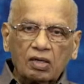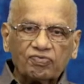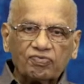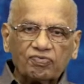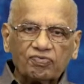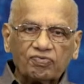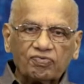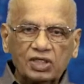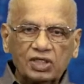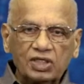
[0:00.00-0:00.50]

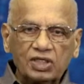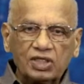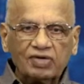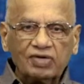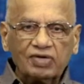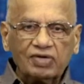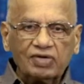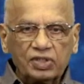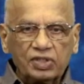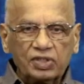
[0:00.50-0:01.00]
And
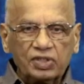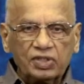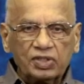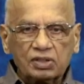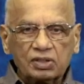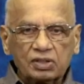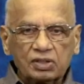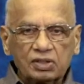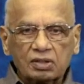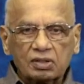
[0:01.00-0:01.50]
functional
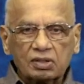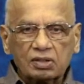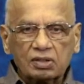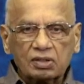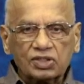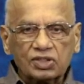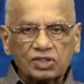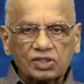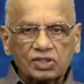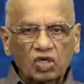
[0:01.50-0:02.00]
evaluation,
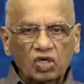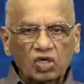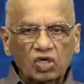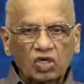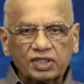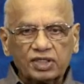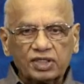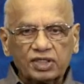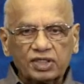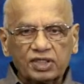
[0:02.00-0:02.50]
the
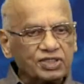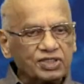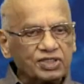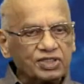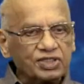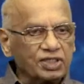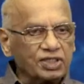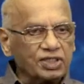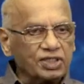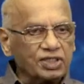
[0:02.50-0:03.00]
simulated
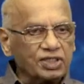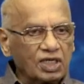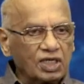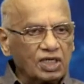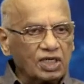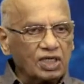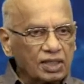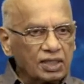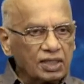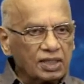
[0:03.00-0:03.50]
testing, it
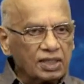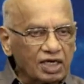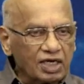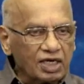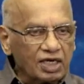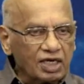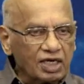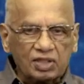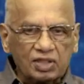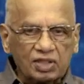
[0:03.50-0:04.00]
is a heart
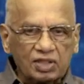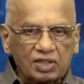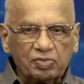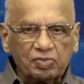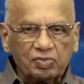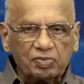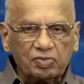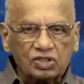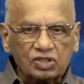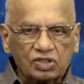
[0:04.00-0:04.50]
chamber
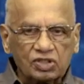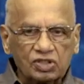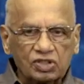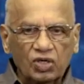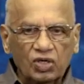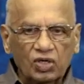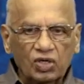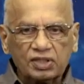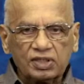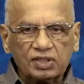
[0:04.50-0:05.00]
is being
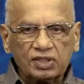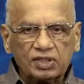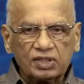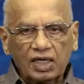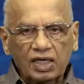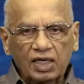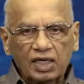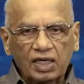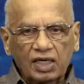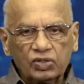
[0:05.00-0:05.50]
simulated,
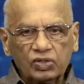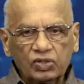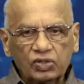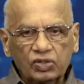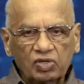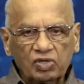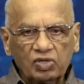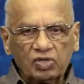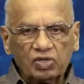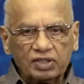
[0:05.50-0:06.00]

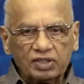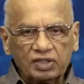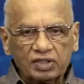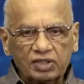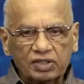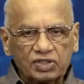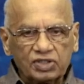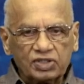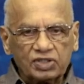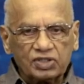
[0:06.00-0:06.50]

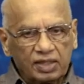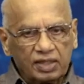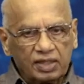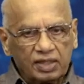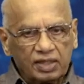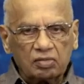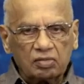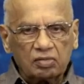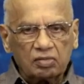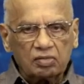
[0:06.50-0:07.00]
durability,
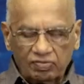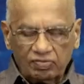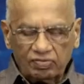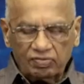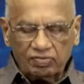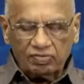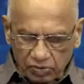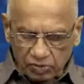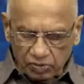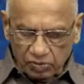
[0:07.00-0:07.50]
and
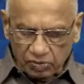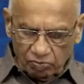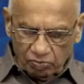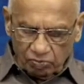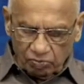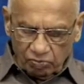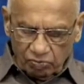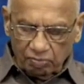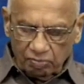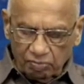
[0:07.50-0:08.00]
animal
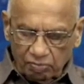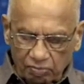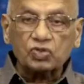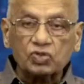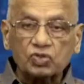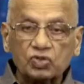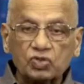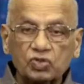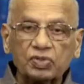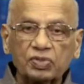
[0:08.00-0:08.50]
evaluation. We'll
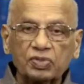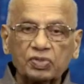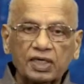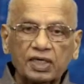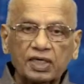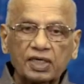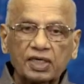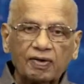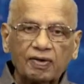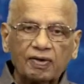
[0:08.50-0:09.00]
proceed
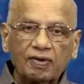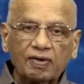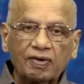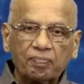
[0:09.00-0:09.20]
with that.